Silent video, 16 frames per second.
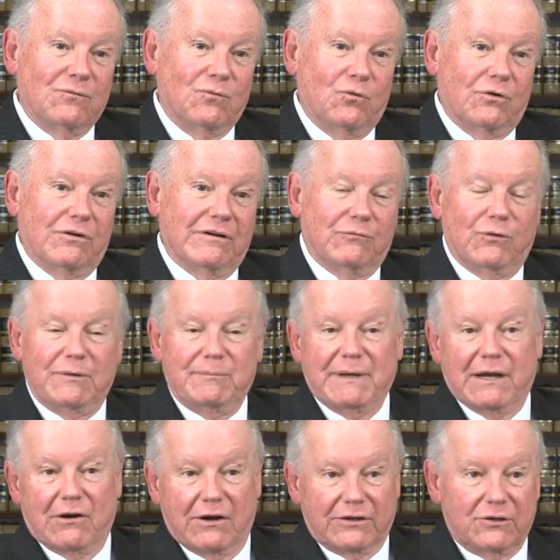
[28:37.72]
where we'd
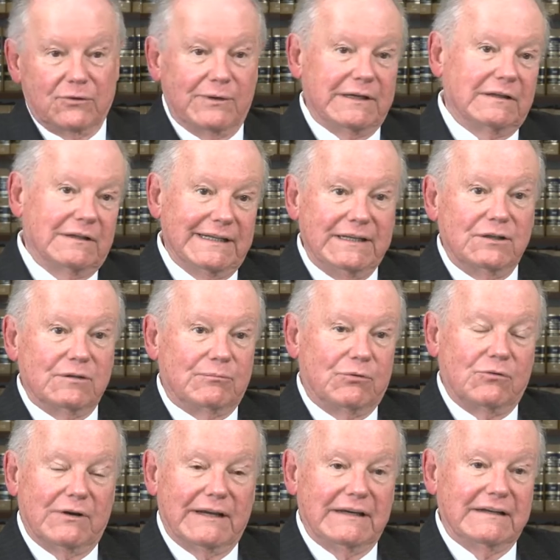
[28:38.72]
be arguing a legal
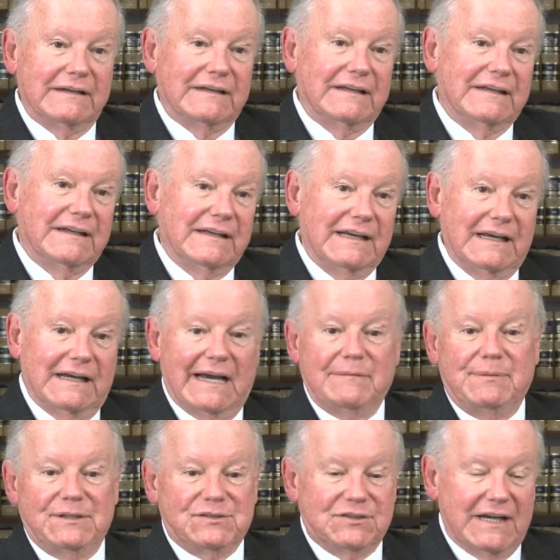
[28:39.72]
point, and
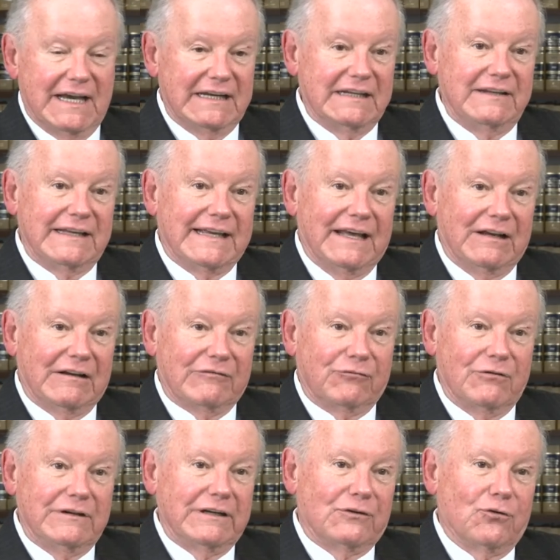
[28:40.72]
I'd be citing the
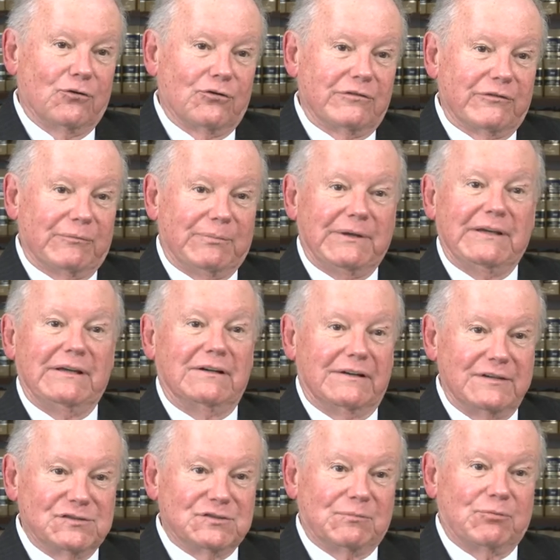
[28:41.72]
California Court of Appeal
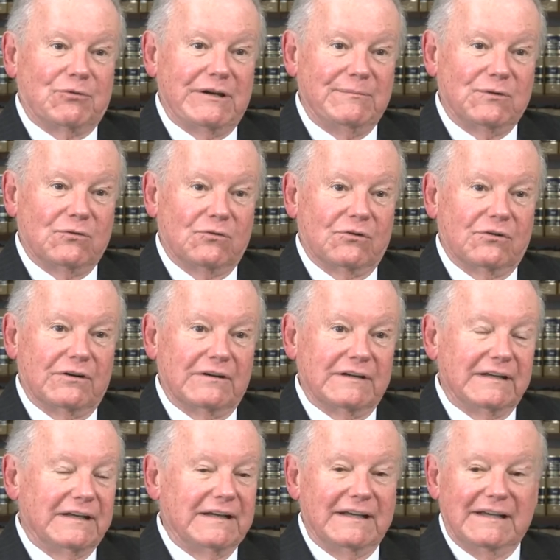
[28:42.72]
and the Supreme Court,
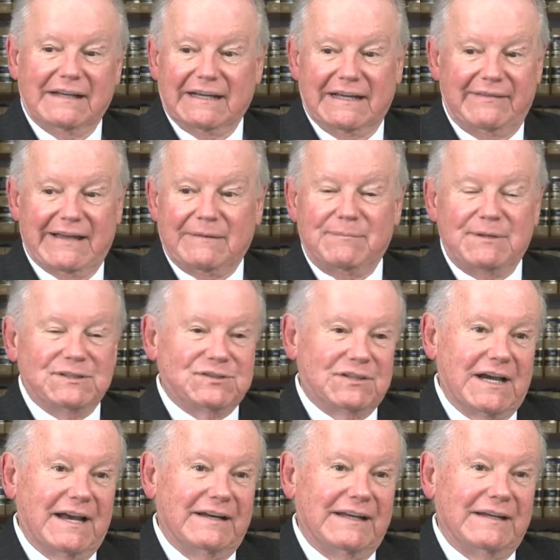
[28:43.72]
and they'd be
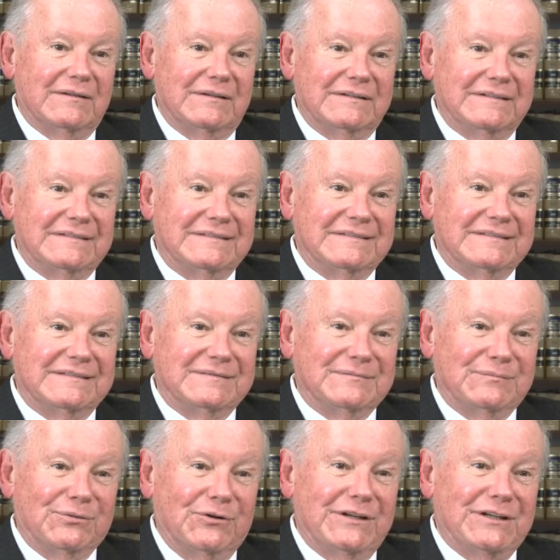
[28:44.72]
citing
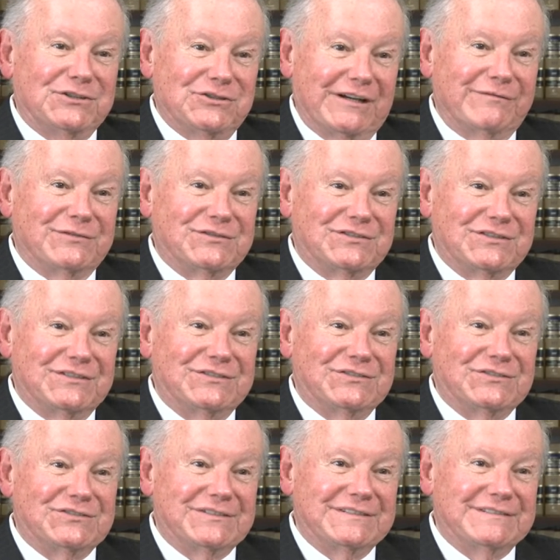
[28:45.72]
Bernie
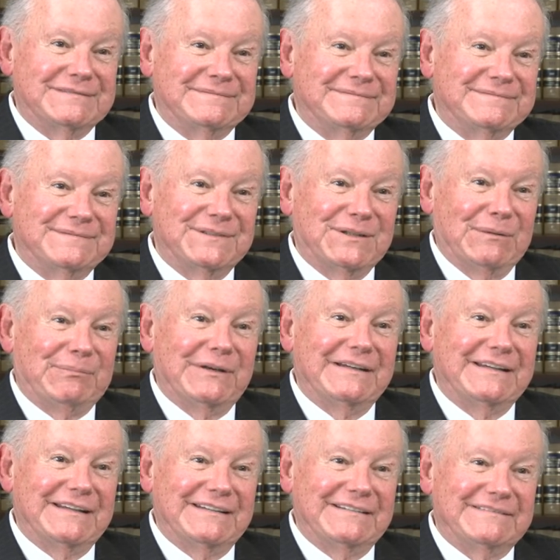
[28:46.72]
Jefferson's
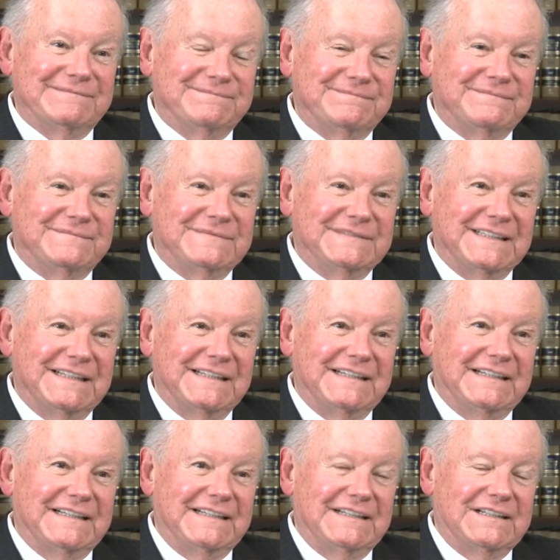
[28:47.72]
opinion.
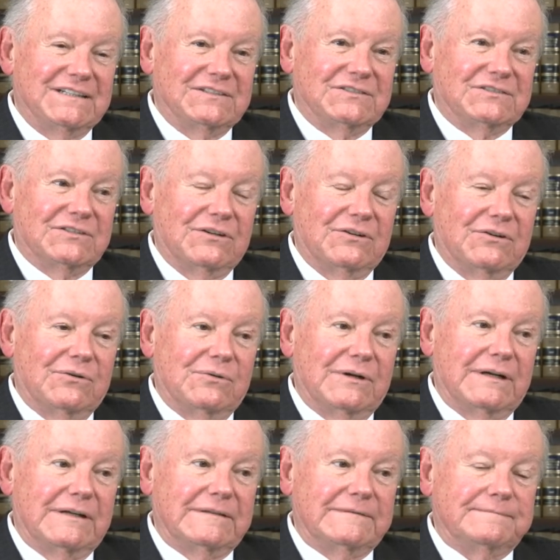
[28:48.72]
So
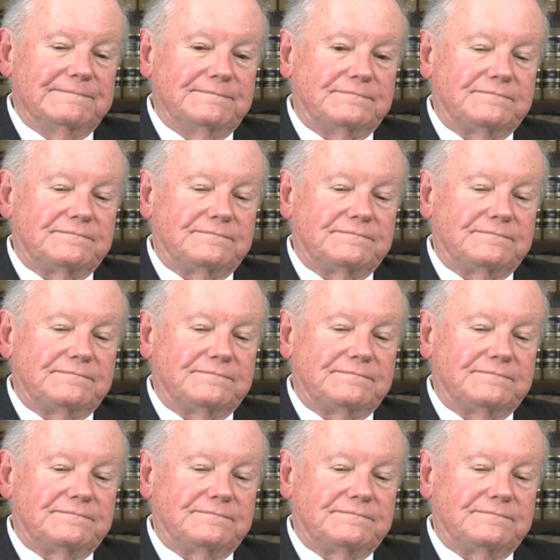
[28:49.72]
uh,